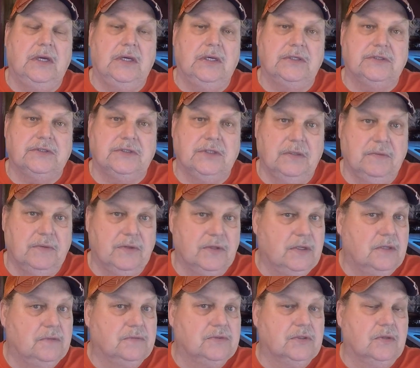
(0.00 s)
some of
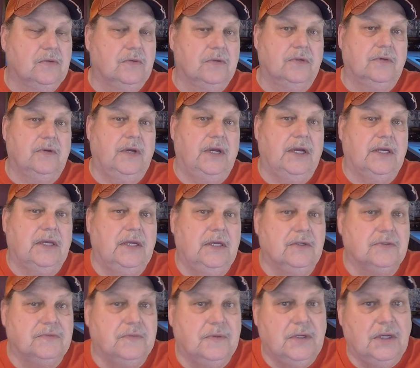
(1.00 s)
them's going to dry
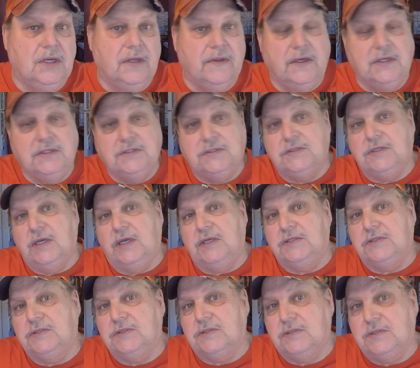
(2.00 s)
kilns, but now
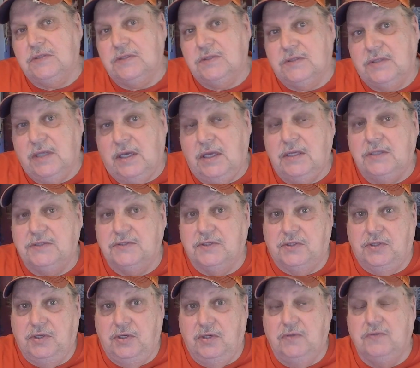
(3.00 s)
that is a
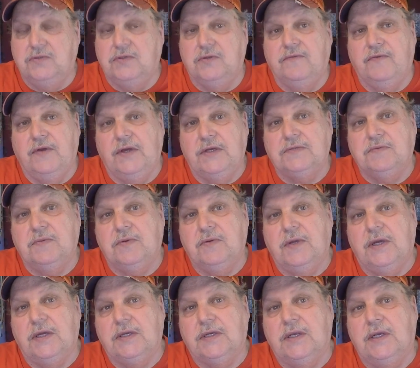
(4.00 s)
huge investment
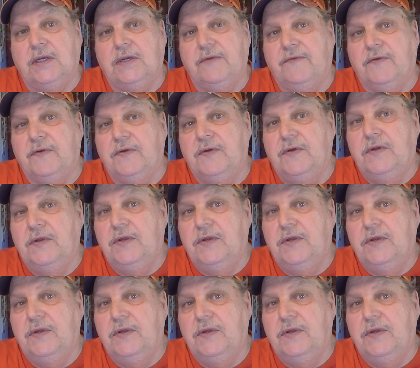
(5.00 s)
right there. For,